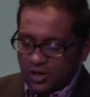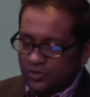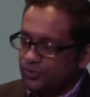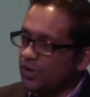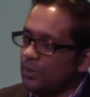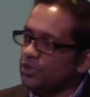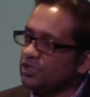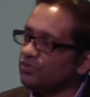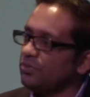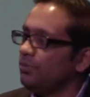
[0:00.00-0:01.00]
of
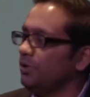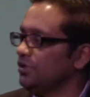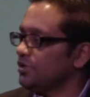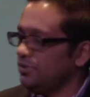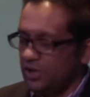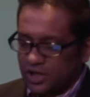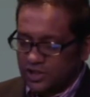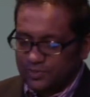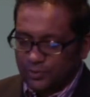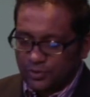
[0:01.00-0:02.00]
rubbish from a military
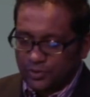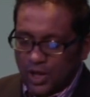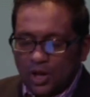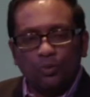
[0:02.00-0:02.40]
hospital